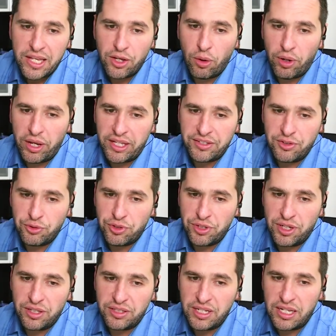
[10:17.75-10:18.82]
You know, it's
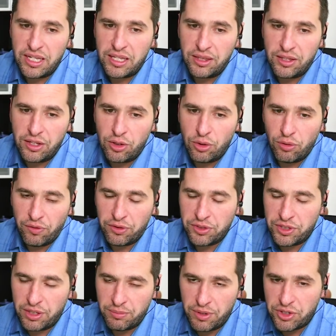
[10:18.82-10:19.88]
interesting to see the
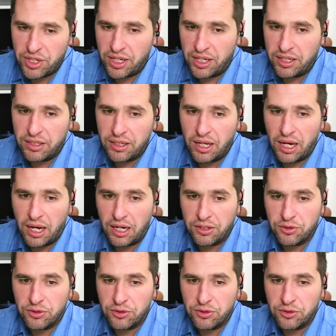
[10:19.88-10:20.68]
University of Michigan